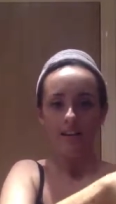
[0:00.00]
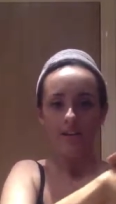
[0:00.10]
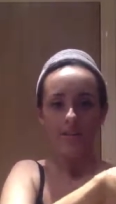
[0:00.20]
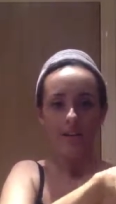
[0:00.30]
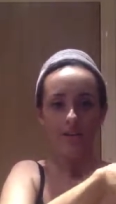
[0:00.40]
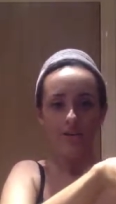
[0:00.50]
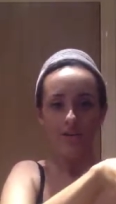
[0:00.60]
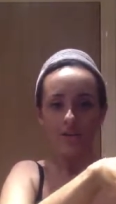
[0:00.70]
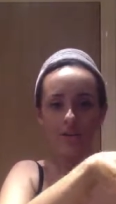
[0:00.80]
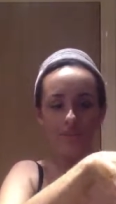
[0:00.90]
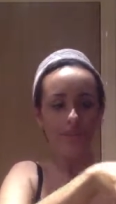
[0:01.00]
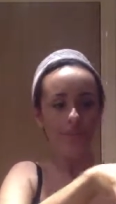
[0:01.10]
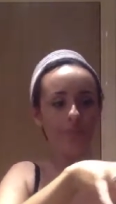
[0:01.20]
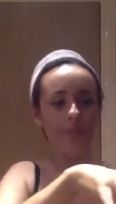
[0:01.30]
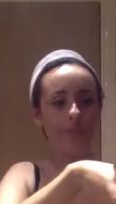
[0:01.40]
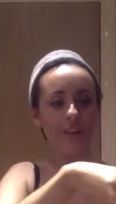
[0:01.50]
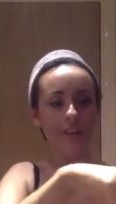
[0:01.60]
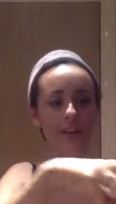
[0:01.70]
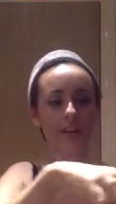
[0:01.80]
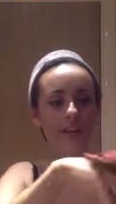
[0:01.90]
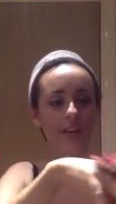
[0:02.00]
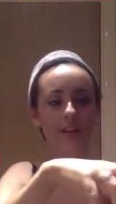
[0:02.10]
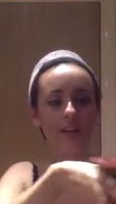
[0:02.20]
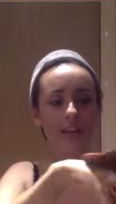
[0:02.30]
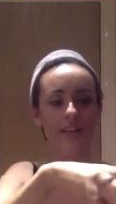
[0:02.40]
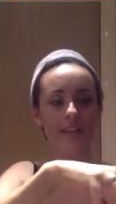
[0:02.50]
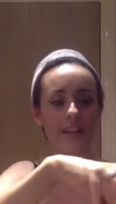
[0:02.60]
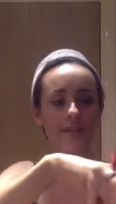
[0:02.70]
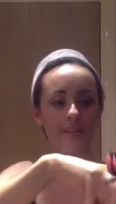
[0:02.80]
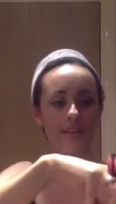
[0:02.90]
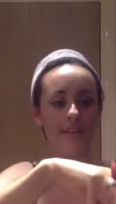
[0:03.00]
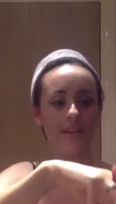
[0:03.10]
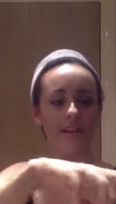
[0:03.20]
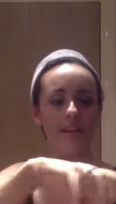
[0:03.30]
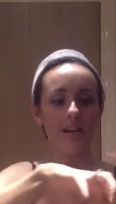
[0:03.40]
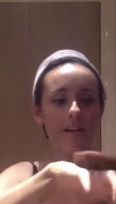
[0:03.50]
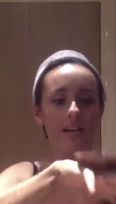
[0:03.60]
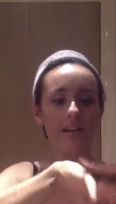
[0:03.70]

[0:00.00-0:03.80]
you're making sure you're getting down there